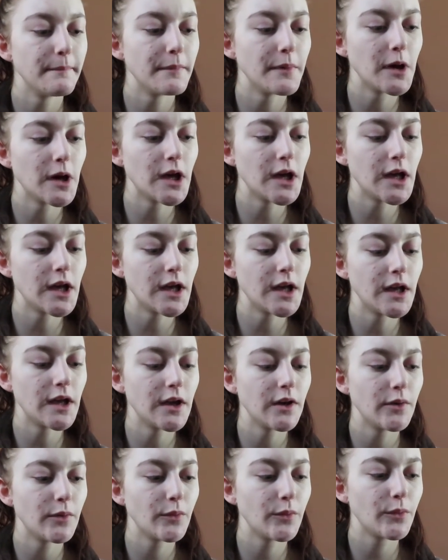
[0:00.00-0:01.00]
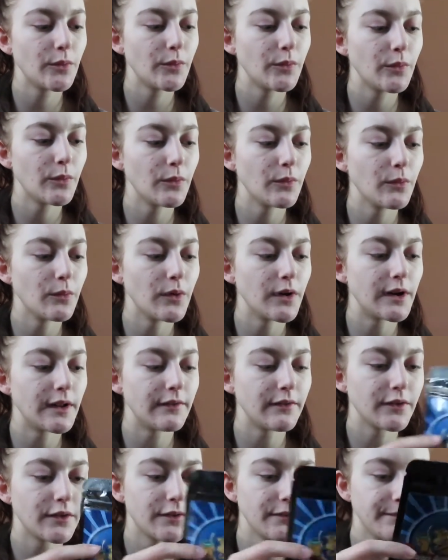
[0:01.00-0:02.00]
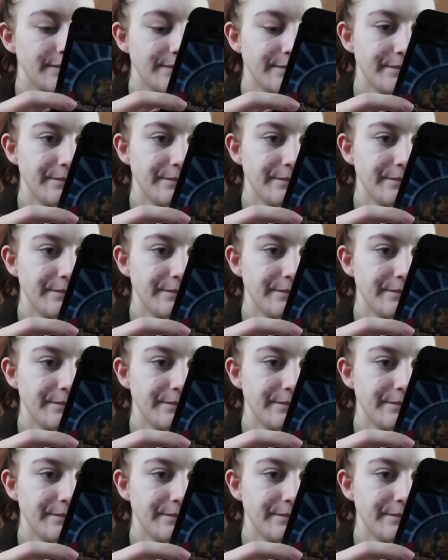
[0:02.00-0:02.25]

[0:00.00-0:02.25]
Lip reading: But, whatever.